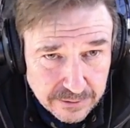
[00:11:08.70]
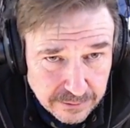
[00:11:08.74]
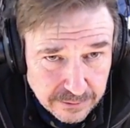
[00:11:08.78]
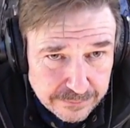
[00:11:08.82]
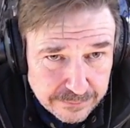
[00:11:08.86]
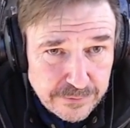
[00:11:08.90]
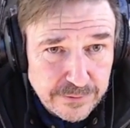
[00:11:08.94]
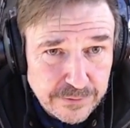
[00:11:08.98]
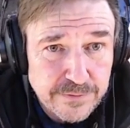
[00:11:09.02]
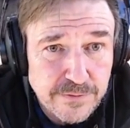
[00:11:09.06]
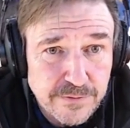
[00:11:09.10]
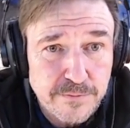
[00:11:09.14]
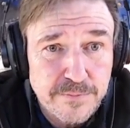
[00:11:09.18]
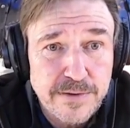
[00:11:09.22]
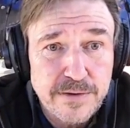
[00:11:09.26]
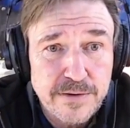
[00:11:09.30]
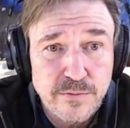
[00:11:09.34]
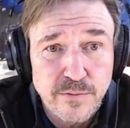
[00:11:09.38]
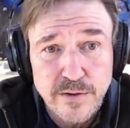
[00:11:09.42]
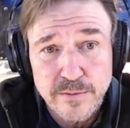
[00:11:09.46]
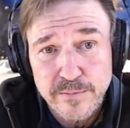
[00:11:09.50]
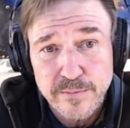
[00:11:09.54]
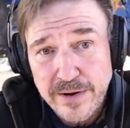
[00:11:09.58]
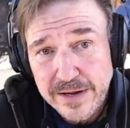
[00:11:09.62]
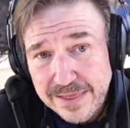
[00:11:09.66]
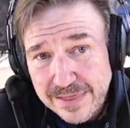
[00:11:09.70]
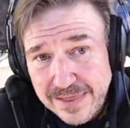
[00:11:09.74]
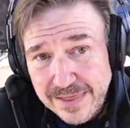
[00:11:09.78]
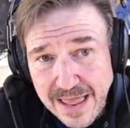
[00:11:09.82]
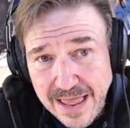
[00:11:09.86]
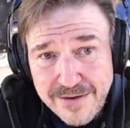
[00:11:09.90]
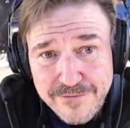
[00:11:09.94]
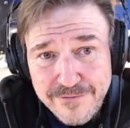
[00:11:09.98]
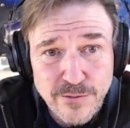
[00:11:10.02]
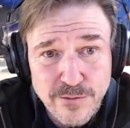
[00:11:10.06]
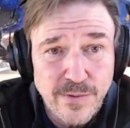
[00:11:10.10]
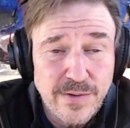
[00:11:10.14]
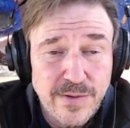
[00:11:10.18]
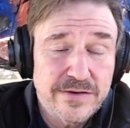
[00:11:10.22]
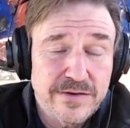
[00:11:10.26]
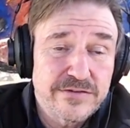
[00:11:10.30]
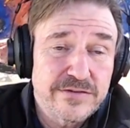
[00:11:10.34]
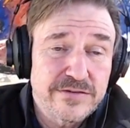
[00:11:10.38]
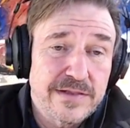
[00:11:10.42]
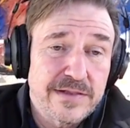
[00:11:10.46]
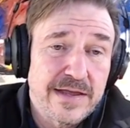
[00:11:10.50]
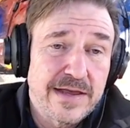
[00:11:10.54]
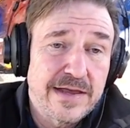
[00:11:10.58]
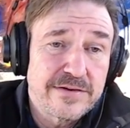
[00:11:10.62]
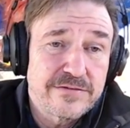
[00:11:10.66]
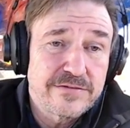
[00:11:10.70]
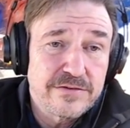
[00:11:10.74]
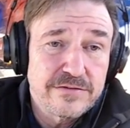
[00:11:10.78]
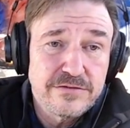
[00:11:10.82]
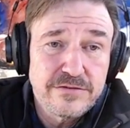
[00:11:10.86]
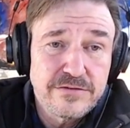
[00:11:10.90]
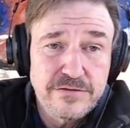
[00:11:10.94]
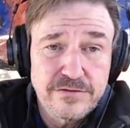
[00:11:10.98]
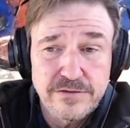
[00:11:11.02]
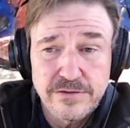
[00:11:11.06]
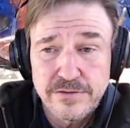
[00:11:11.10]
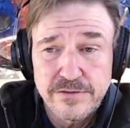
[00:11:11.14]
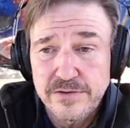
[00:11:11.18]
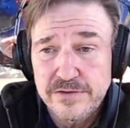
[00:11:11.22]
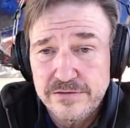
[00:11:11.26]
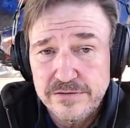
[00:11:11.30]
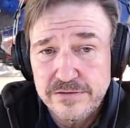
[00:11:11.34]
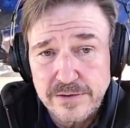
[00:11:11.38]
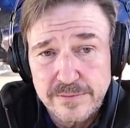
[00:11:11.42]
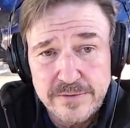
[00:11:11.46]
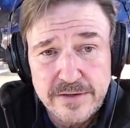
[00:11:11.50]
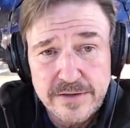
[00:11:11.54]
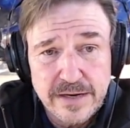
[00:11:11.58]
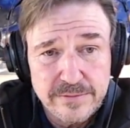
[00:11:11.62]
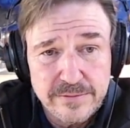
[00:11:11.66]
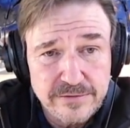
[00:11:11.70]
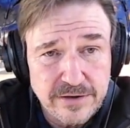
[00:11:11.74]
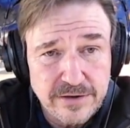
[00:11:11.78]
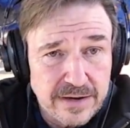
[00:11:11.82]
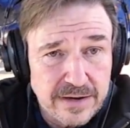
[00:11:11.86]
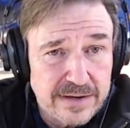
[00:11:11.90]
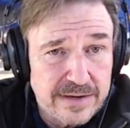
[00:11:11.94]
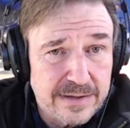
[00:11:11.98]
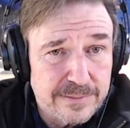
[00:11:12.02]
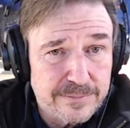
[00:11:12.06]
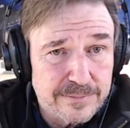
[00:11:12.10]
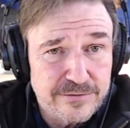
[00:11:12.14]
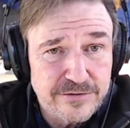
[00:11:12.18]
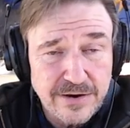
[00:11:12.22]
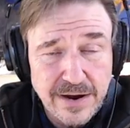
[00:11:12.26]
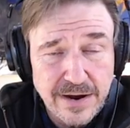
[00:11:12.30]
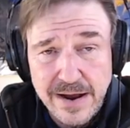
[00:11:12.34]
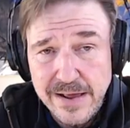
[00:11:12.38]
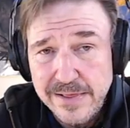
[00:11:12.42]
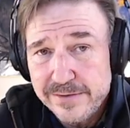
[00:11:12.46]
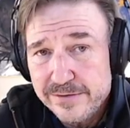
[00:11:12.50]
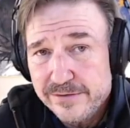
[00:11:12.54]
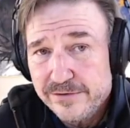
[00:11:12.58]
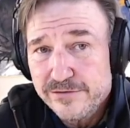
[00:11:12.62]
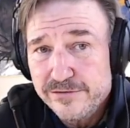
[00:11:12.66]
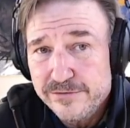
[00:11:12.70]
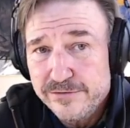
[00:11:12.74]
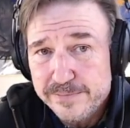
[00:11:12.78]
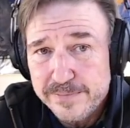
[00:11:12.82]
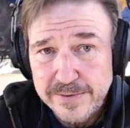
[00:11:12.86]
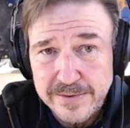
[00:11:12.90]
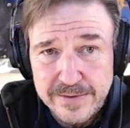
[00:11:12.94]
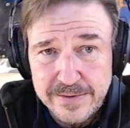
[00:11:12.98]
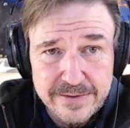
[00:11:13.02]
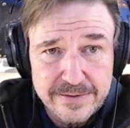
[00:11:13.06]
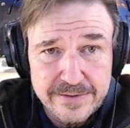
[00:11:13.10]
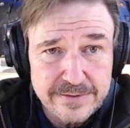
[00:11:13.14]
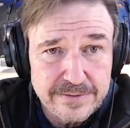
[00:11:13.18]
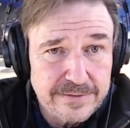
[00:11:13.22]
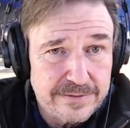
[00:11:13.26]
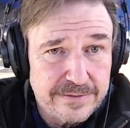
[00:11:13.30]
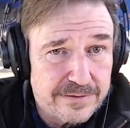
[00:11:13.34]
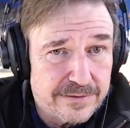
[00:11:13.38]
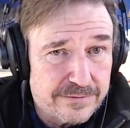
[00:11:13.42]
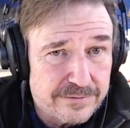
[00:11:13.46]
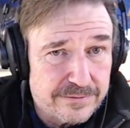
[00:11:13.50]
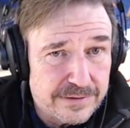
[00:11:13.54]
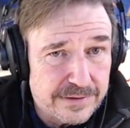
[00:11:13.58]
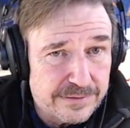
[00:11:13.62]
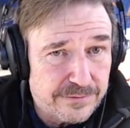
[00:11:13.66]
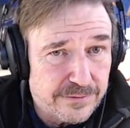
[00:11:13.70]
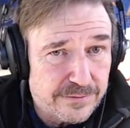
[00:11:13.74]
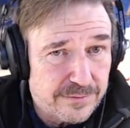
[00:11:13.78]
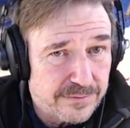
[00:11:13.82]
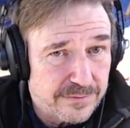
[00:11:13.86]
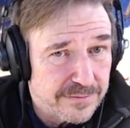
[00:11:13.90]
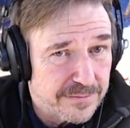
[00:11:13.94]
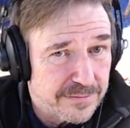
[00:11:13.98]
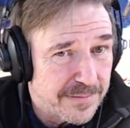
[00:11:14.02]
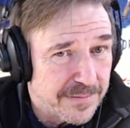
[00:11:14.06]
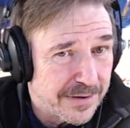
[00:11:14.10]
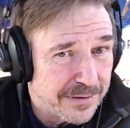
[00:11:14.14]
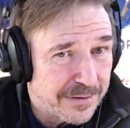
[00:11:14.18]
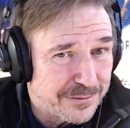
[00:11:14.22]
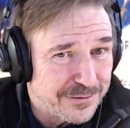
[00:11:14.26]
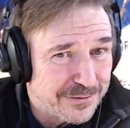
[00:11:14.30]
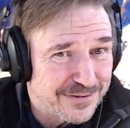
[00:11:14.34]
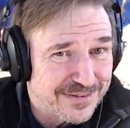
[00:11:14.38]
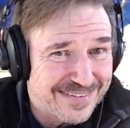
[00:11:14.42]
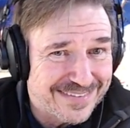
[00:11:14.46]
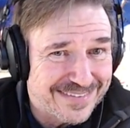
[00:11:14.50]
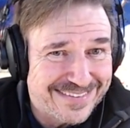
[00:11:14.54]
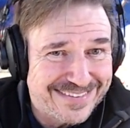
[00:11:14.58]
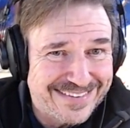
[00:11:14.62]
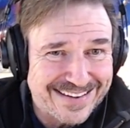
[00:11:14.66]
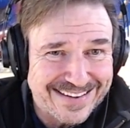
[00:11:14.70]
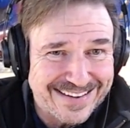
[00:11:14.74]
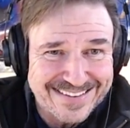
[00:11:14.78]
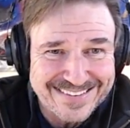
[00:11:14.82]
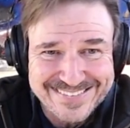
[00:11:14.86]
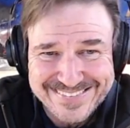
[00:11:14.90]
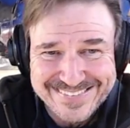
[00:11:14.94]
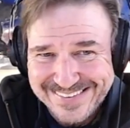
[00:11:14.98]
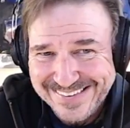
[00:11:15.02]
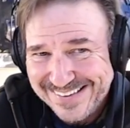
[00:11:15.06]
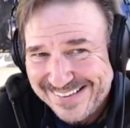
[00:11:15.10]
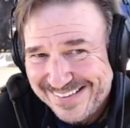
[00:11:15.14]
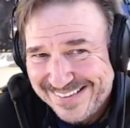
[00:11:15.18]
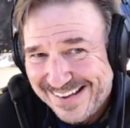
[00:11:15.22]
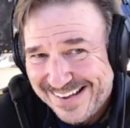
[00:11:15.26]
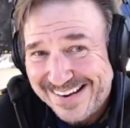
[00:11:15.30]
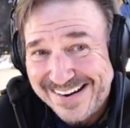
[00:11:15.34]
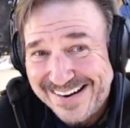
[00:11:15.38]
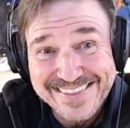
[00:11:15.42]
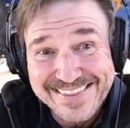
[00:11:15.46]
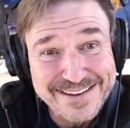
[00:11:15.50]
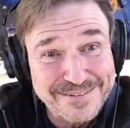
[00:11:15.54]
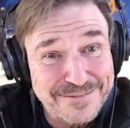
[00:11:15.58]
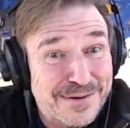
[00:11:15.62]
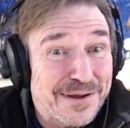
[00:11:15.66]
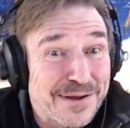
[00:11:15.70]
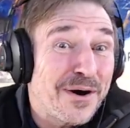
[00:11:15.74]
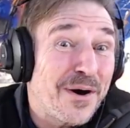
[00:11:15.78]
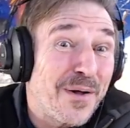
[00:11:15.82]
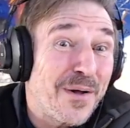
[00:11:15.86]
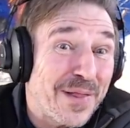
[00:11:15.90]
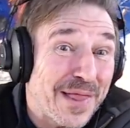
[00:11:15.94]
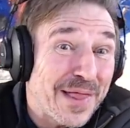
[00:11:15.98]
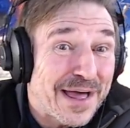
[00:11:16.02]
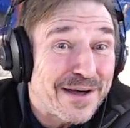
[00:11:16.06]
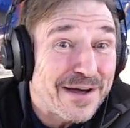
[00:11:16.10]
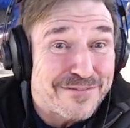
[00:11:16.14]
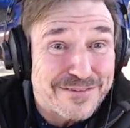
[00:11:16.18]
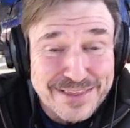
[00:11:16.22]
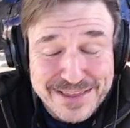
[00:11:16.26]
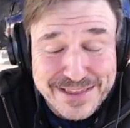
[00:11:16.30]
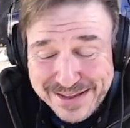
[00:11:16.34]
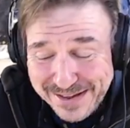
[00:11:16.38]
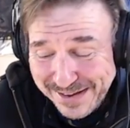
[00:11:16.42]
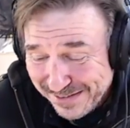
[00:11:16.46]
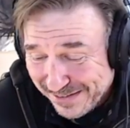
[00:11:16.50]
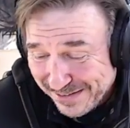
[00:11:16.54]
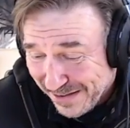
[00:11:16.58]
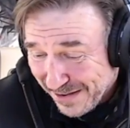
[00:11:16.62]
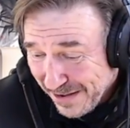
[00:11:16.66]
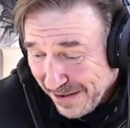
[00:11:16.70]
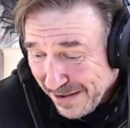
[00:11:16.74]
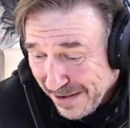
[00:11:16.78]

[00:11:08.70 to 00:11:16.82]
if you've ever been one of my LifeQuest classes, you know that sometimes I am challenged by, you know, different remotes and things like that. I think we all have that.